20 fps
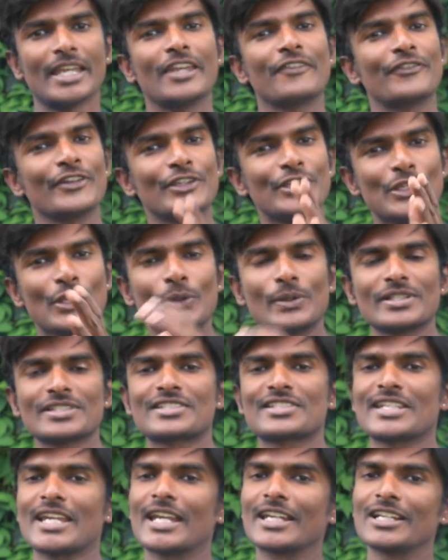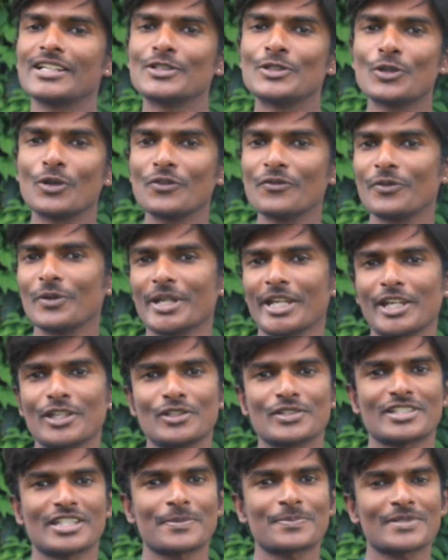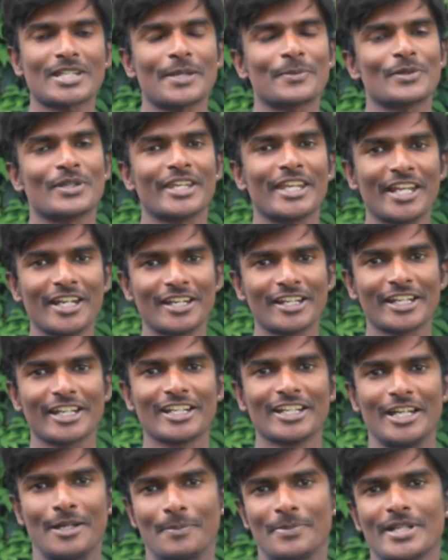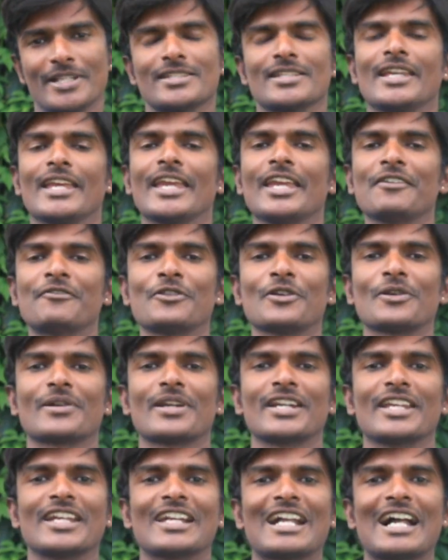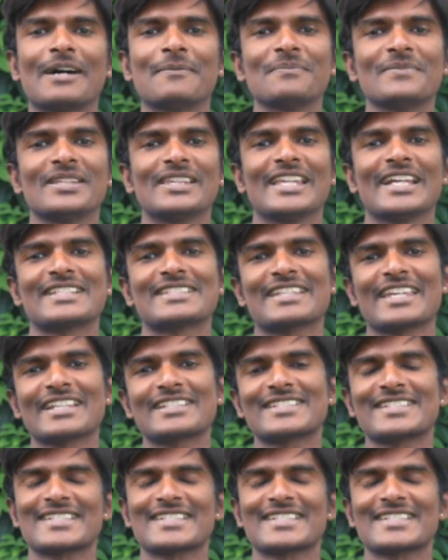If you're new to this channel, don't forget to subscribe to get regular updates. If you're ready, come, let's get